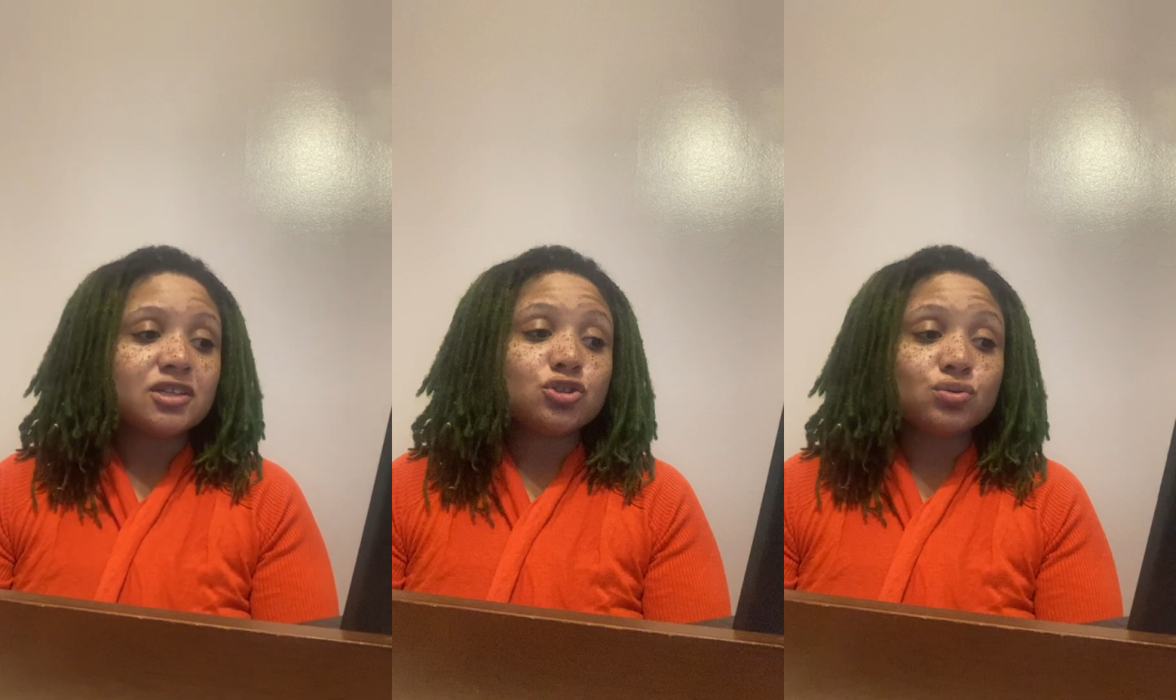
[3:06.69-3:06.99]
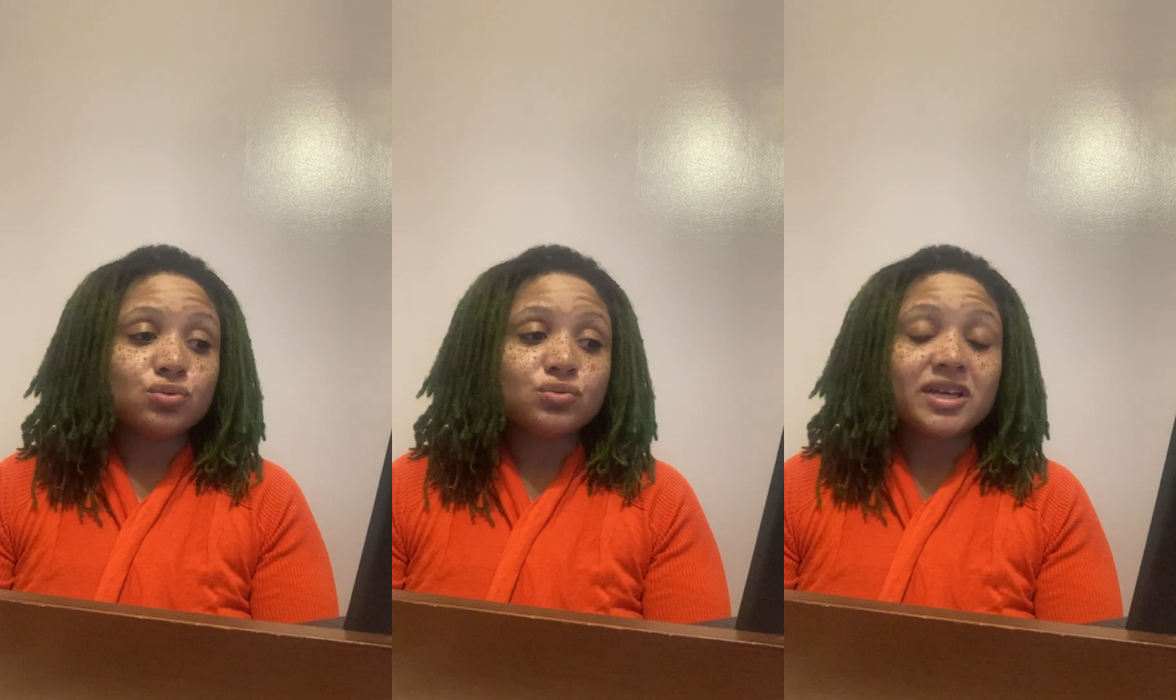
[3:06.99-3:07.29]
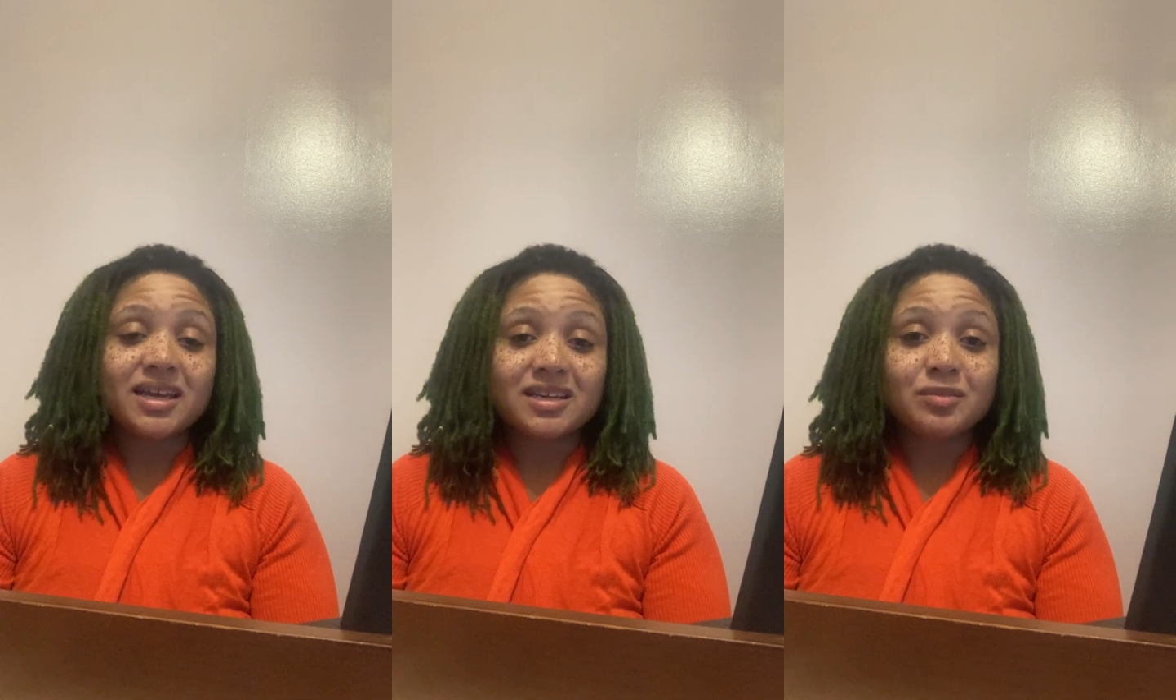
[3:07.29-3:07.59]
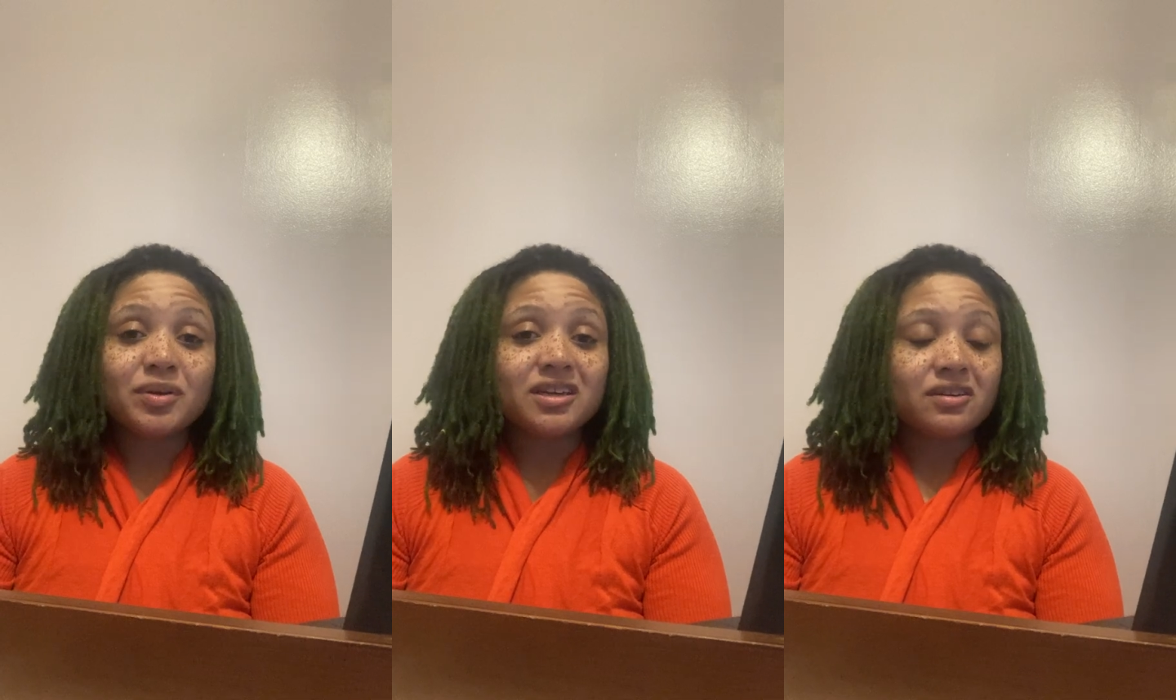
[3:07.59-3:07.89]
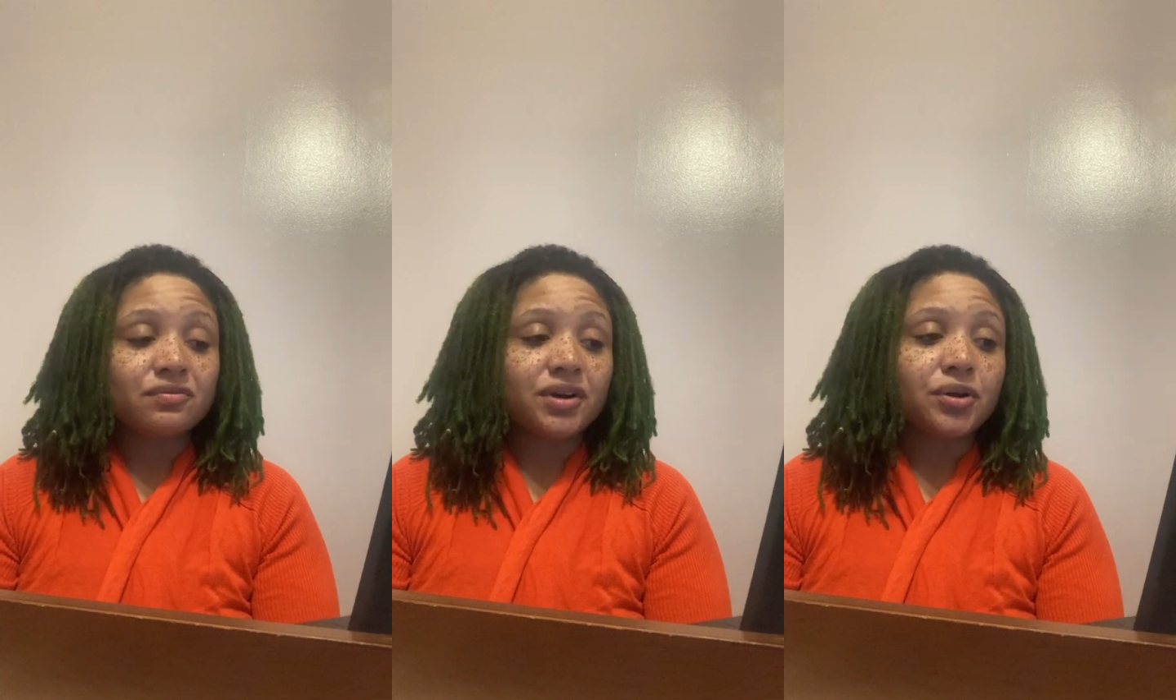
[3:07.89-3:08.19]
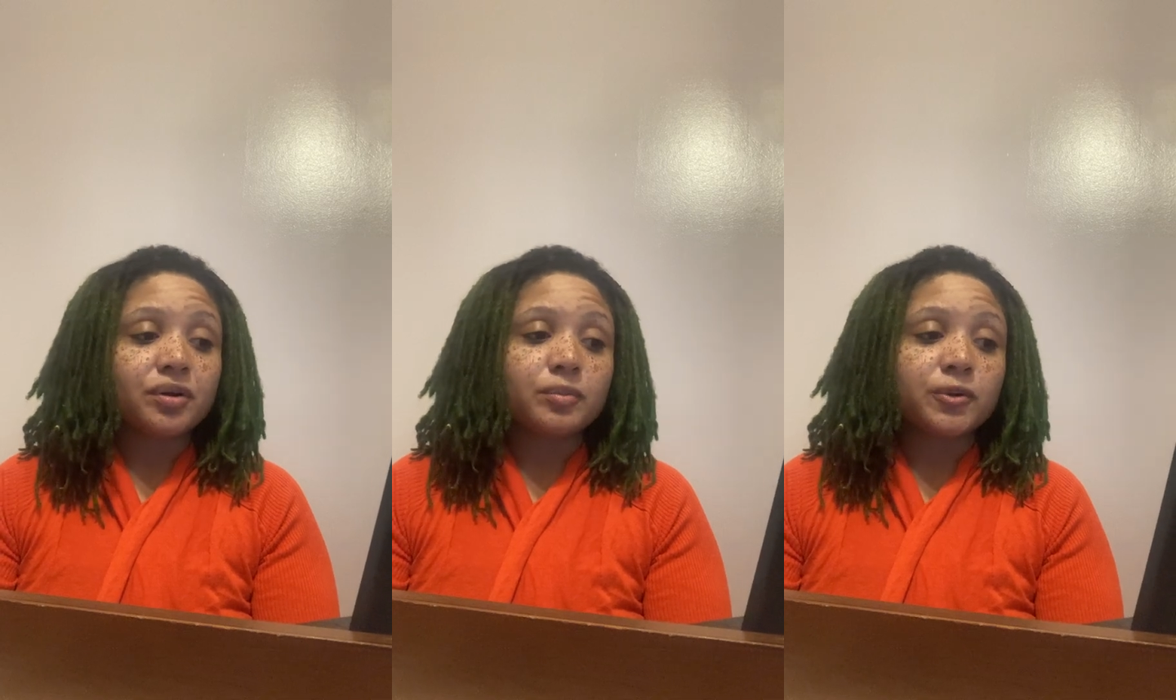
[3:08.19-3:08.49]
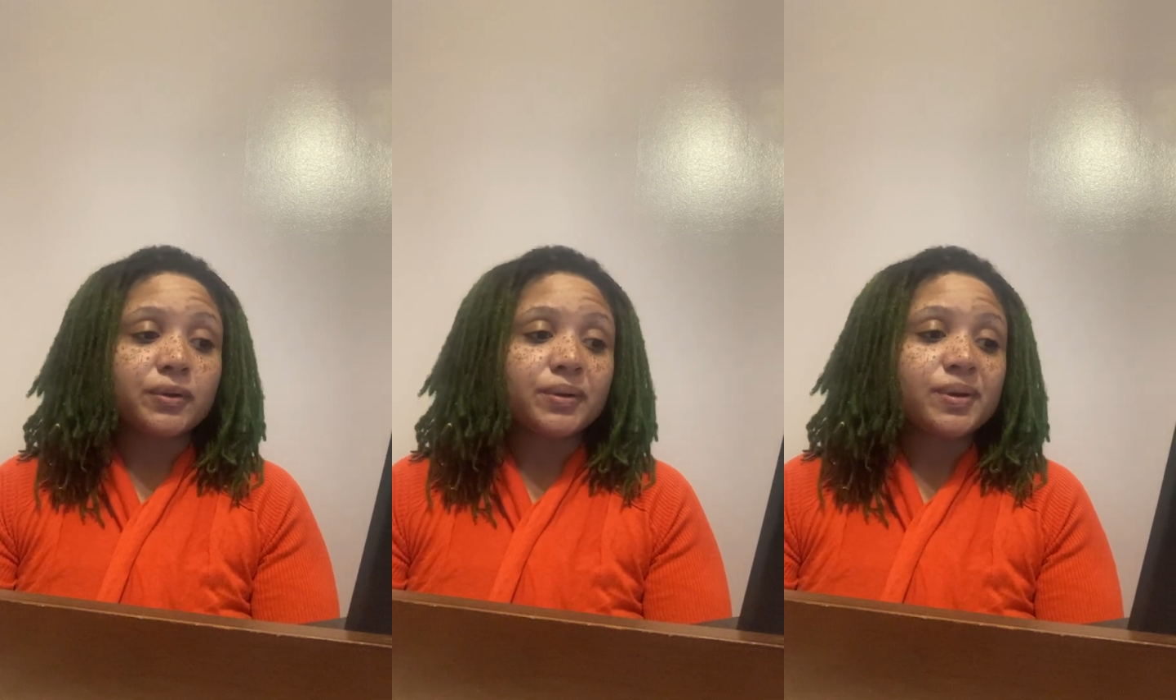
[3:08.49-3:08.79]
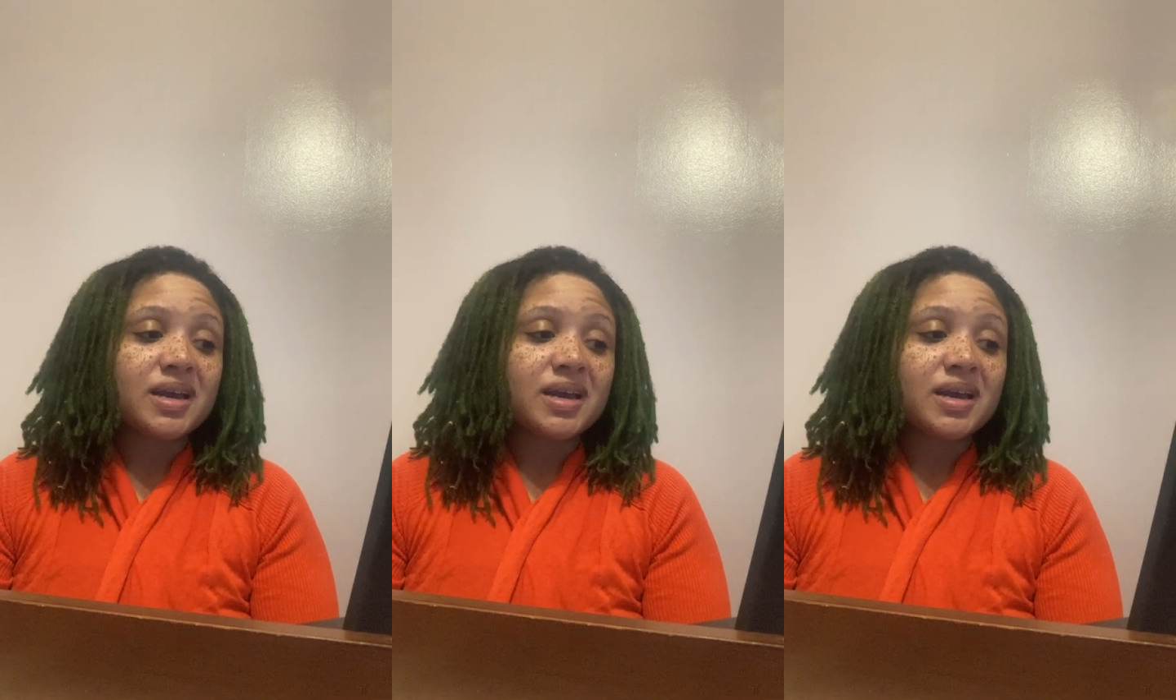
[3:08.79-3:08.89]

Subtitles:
to the independent variable.